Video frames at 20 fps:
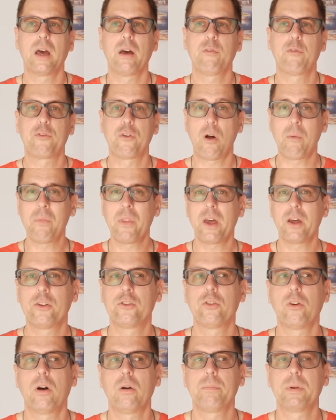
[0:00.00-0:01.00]
from
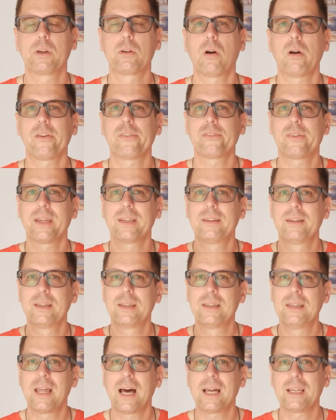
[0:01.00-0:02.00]
job because they
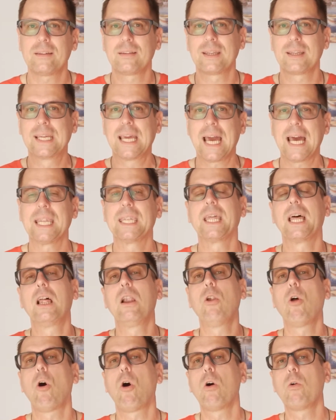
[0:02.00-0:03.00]
did not get
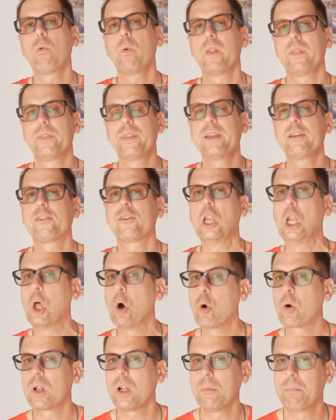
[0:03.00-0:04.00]
along with these
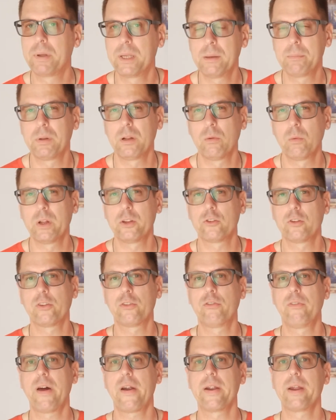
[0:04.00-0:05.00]
local people, which
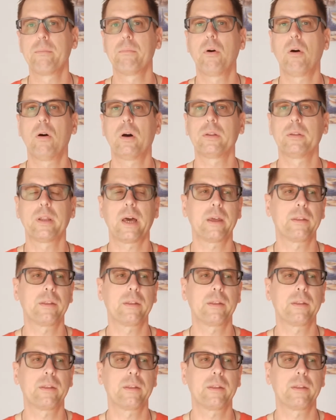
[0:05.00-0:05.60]
is very important.